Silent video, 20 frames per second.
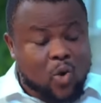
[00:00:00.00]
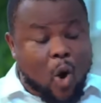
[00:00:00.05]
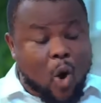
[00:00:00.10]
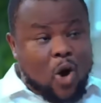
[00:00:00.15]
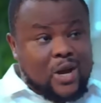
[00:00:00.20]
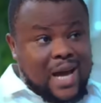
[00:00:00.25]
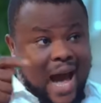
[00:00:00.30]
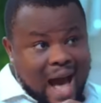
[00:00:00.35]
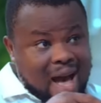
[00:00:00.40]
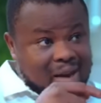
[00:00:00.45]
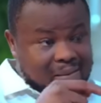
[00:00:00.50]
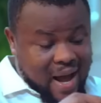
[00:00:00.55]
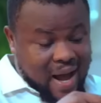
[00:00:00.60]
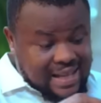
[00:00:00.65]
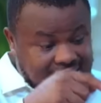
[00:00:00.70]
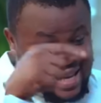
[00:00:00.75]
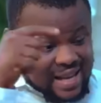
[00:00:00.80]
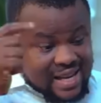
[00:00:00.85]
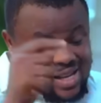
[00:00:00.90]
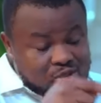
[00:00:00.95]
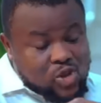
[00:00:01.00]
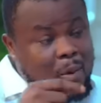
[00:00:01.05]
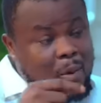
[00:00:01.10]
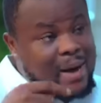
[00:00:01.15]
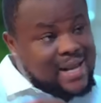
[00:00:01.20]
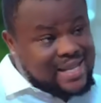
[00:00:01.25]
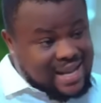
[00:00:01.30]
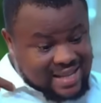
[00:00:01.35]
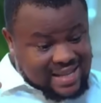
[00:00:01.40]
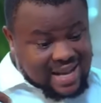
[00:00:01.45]
Okay, I they read your
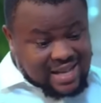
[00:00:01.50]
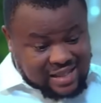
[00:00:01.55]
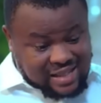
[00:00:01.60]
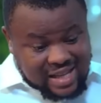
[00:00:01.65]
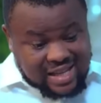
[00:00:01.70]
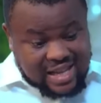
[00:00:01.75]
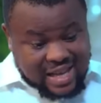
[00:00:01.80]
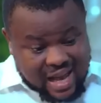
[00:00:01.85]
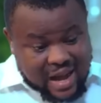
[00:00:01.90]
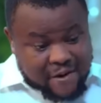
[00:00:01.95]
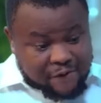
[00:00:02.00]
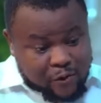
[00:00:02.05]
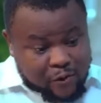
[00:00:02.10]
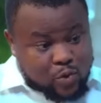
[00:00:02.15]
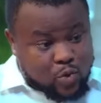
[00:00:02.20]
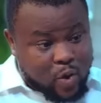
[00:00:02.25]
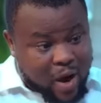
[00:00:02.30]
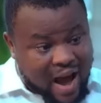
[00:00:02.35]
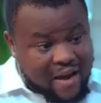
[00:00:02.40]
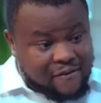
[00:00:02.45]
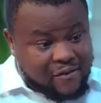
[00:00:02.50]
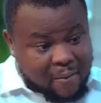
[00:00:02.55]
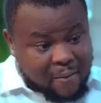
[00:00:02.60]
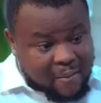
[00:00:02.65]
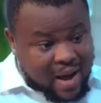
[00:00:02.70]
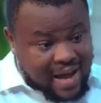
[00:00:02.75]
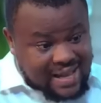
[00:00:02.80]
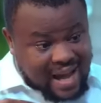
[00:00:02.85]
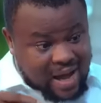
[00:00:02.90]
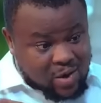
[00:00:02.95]
mind, that they see the evil you have in
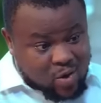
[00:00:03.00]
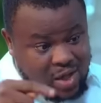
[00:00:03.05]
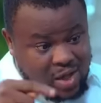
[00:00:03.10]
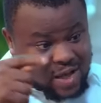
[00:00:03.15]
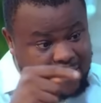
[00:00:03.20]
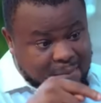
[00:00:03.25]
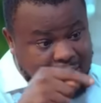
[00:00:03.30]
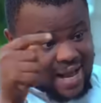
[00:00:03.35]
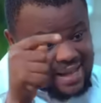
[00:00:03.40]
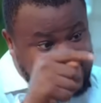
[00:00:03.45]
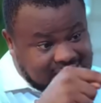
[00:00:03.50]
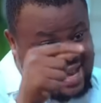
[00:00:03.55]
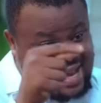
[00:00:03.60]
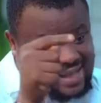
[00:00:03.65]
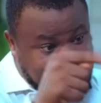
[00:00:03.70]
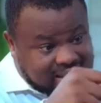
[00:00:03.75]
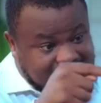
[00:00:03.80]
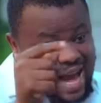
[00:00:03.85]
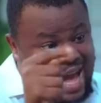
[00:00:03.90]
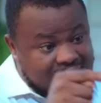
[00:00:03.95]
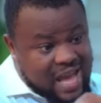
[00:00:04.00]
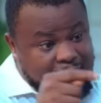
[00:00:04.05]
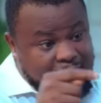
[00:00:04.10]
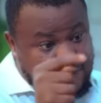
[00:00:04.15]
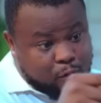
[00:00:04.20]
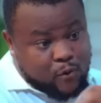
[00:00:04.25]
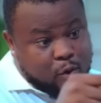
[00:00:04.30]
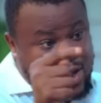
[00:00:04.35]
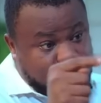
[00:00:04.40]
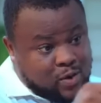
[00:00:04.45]
mind. I know the mindset, that
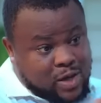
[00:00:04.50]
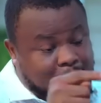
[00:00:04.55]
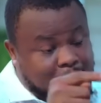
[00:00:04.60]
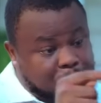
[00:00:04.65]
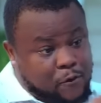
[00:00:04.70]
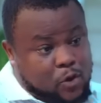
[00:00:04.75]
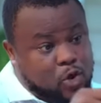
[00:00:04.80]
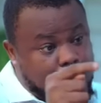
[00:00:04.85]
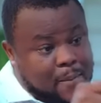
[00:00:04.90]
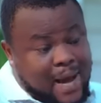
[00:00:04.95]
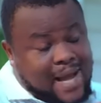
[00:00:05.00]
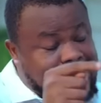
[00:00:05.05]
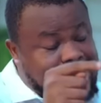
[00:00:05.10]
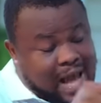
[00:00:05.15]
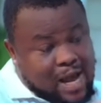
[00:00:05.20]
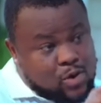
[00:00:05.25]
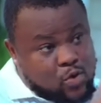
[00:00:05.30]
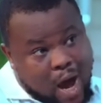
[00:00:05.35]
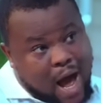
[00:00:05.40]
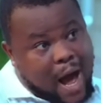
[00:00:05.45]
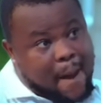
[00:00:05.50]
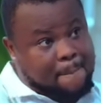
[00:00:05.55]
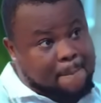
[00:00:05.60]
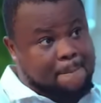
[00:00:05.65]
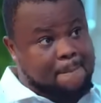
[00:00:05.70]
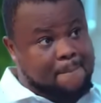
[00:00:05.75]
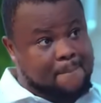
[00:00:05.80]
evil way you get for your mind, I know him.